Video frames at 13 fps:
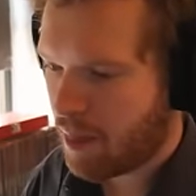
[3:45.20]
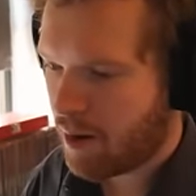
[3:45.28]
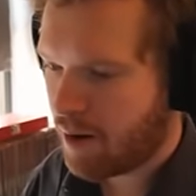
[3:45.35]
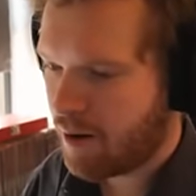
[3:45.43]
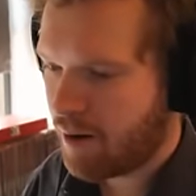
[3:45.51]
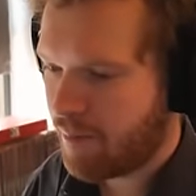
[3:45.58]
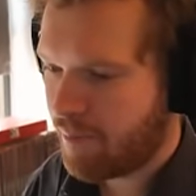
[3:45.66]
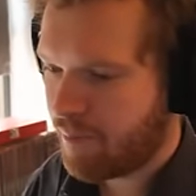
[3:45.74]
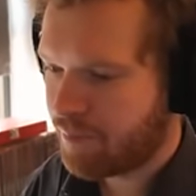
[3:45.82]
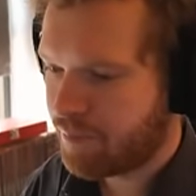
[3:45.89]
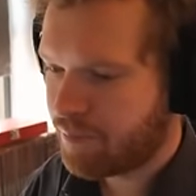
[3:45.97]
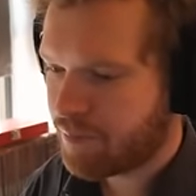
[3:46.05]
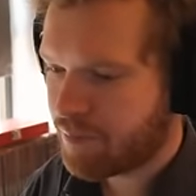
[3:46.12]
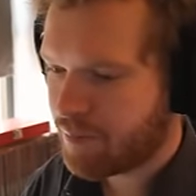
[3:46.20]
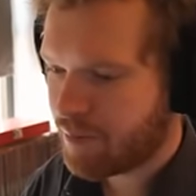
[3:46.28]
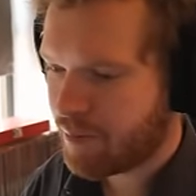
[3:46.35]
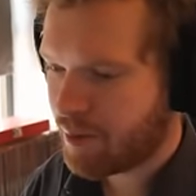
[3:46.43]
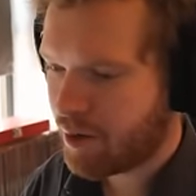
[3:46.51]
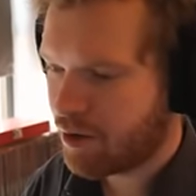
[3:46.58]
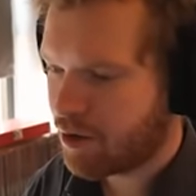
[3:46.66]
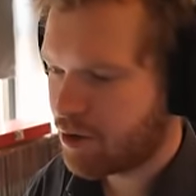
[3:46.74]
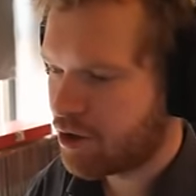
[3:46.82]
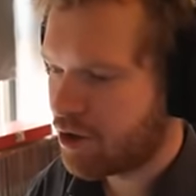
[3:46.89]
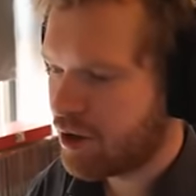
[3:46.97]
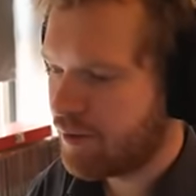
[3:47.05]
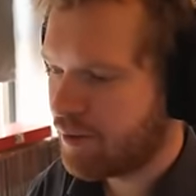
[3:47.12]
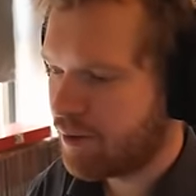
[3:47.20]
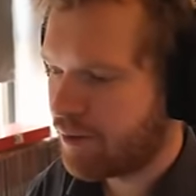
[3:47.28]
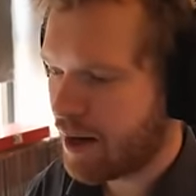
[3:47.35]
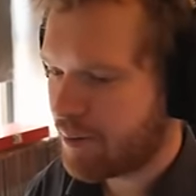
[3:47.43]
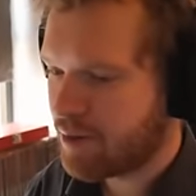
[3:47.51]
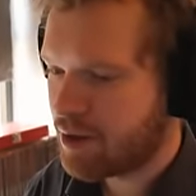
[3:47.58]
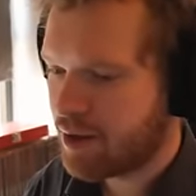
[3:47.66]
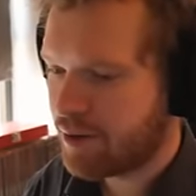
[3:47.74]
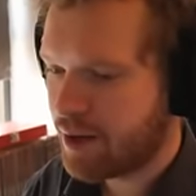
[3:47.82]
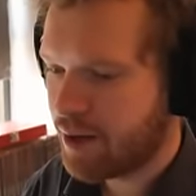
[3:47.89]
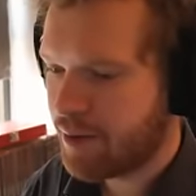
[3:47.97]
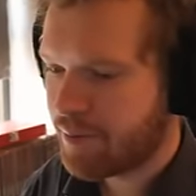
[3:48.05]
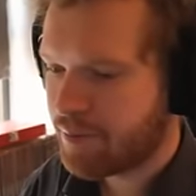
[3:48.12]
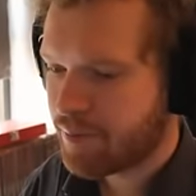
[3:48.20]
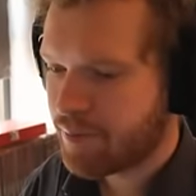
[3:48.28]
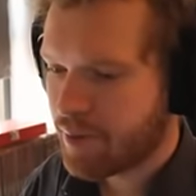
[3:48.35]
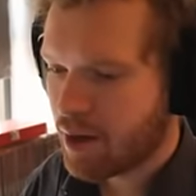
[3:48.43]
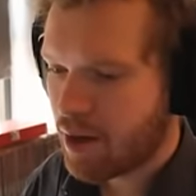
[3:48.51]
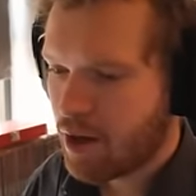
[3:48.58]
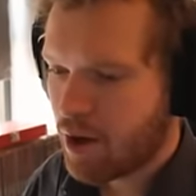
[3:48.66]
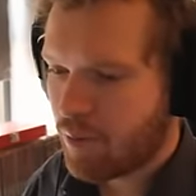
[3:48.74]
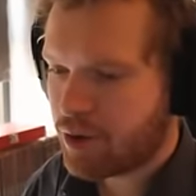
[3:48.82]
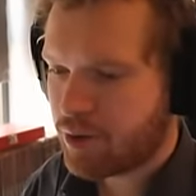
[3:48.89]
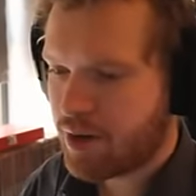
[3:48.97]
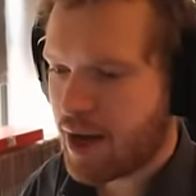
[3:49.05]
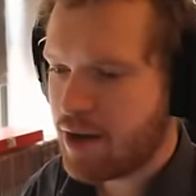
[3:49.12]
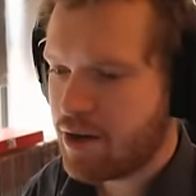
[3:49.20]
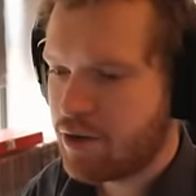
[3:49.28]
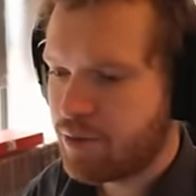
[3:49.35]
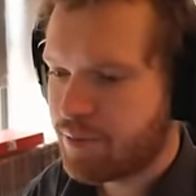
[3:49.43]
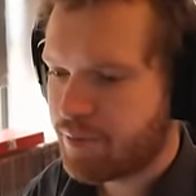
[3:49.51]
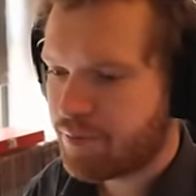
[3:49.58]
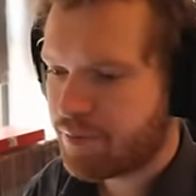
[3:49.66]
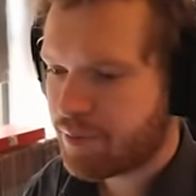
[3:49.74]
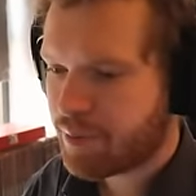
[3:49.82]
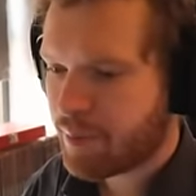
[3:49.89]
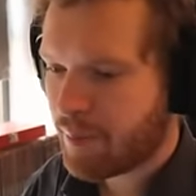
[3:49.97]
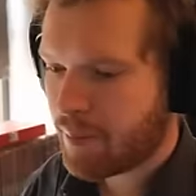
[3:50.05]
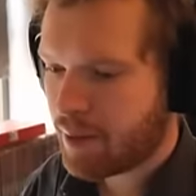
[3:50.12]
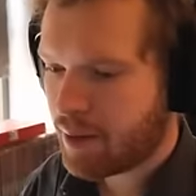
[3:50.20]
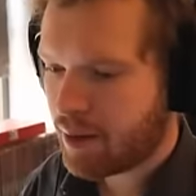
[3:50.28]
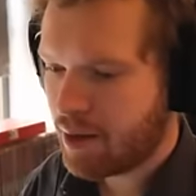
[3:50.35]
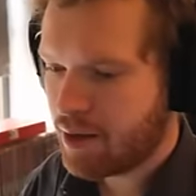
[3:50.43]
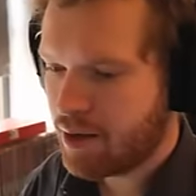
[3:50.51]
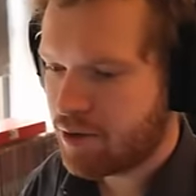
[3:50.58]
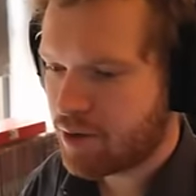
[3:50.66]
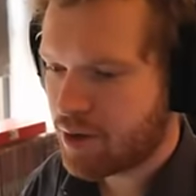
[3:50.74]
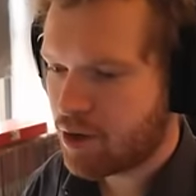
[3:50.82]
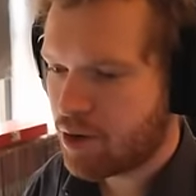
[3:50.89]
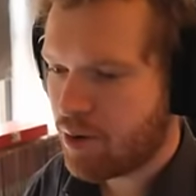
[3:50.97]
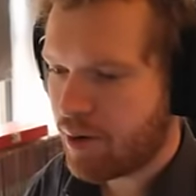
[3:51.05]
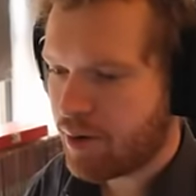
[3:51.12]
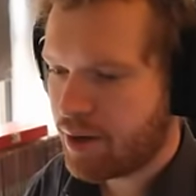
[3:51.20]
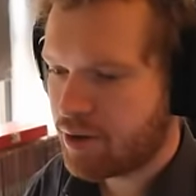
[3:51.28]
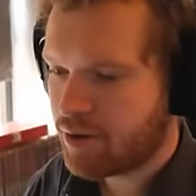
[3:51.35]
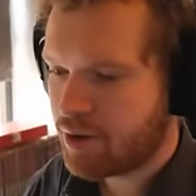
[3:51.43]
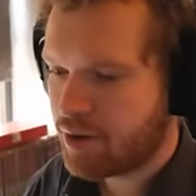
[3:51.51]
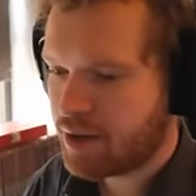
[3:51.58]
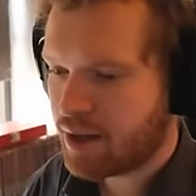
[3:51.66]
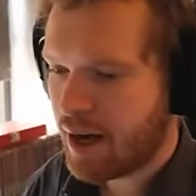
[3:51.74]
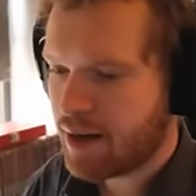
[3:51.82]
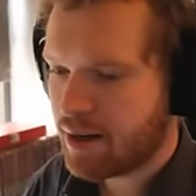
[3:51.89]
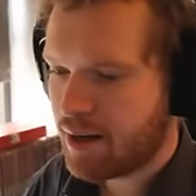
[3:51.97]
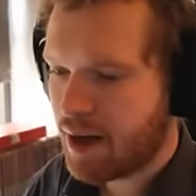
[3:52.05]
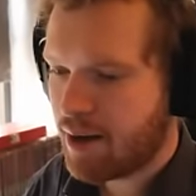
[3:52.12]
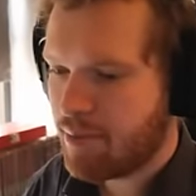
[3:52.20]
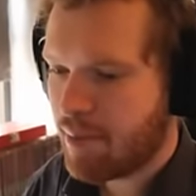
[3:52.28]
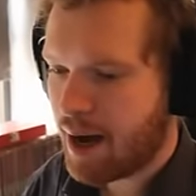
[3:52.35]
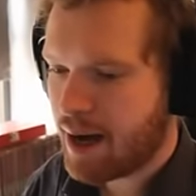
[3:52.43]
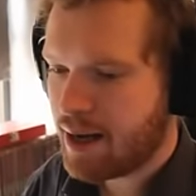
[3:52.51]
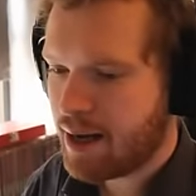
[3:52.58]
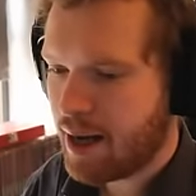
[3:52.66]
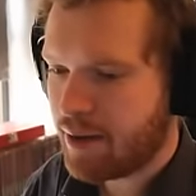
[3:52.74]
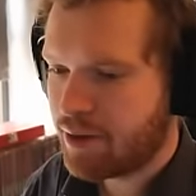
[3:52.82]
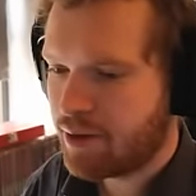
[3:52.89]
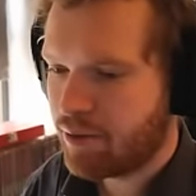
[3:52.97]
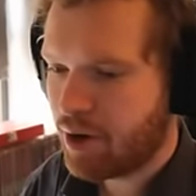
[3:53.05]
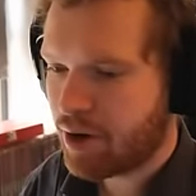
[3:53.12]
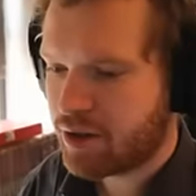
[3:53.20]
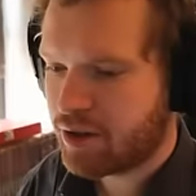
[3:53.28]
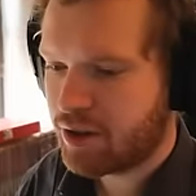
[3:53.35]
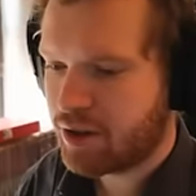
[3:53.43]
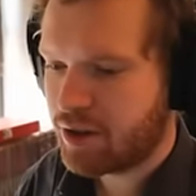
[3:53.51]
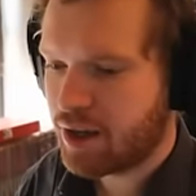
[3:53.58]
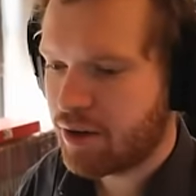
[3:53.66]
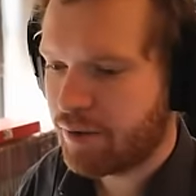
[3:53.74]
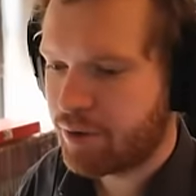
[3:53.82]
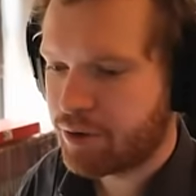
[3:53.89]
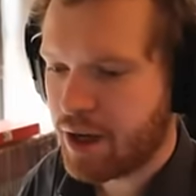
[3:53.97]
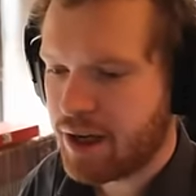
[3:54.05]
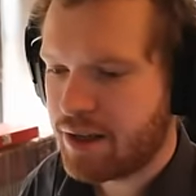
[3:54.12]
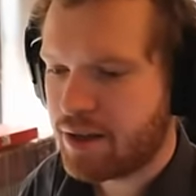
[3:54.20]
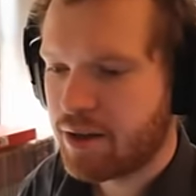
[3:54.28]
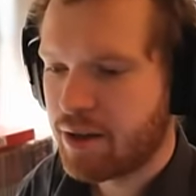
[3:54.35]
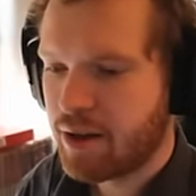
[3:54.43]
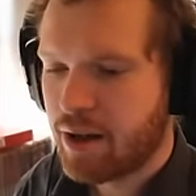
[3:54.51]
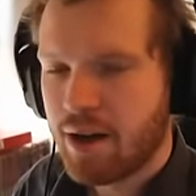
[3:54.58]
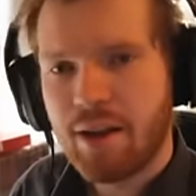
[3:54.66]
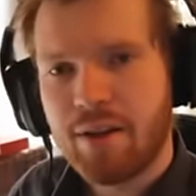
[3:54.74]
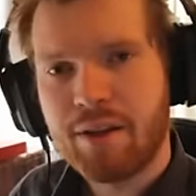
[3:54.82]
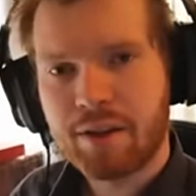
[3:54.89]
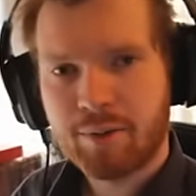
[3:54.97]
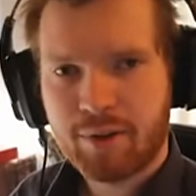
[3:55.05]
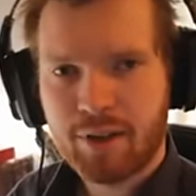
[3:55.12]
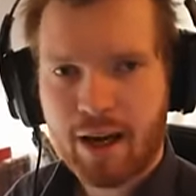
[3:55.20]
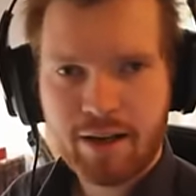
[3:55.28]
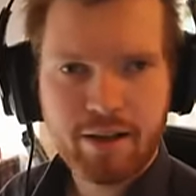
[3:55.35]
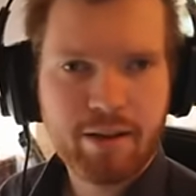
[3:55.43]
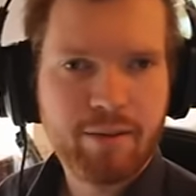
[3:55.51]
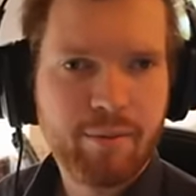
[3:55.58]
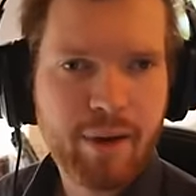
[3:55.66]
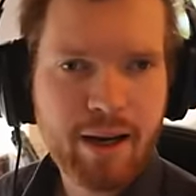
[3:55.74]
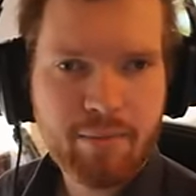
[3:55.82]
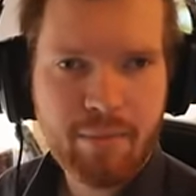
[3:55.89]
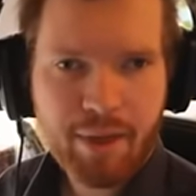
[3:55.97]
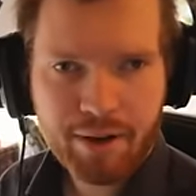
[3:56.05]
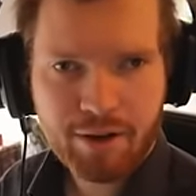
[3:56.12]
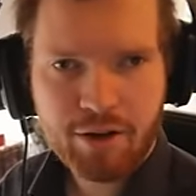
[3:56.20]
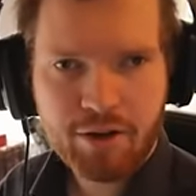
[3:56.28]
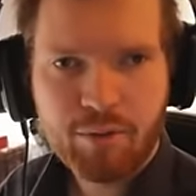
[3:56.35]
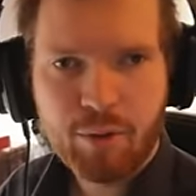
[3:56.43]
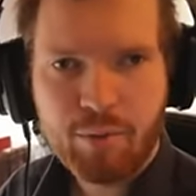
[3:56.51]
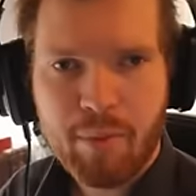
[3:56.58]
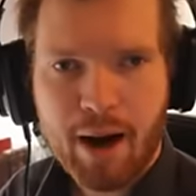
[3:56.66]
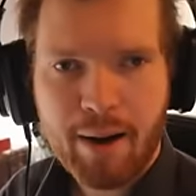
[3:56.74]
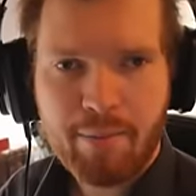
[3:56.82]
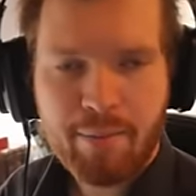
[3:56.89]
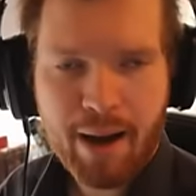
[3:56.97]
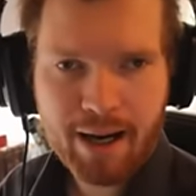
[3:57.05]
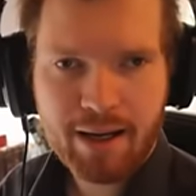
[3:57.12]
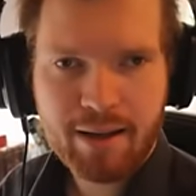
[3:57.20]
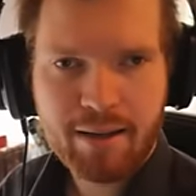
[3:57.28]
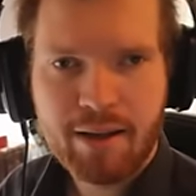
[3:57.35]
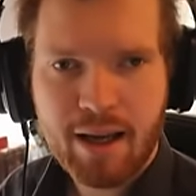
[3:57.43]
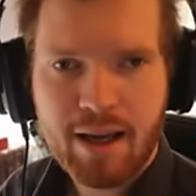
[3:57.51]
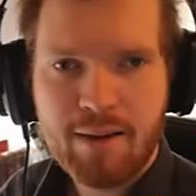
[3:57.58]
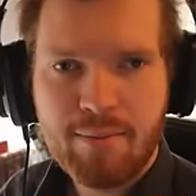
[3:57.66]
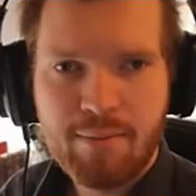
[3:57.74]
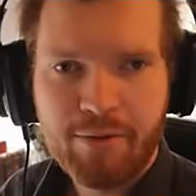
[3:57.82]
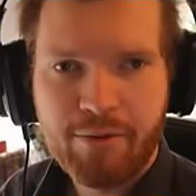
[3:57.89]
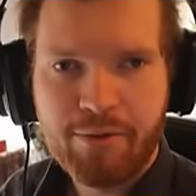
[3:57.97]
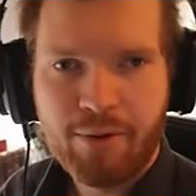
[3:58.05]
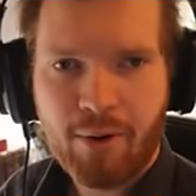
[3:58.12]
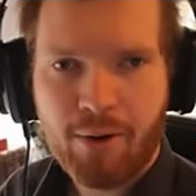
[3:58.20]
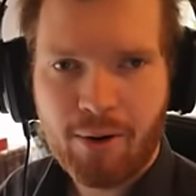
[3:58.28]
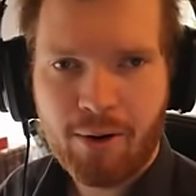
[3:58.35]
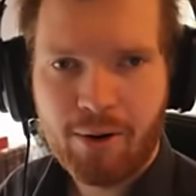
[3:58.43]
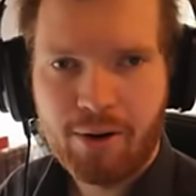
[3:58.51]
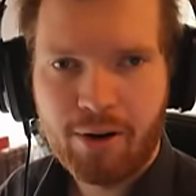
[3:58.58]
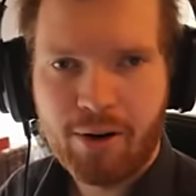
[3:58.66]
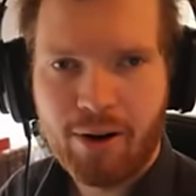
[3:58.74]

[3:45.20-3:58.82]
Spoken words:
to because you can leave the fragments here for now. What you can do is you can go out here to the side and mine at the rock's center of rotation. This was actually the main method that you would mine back in the day before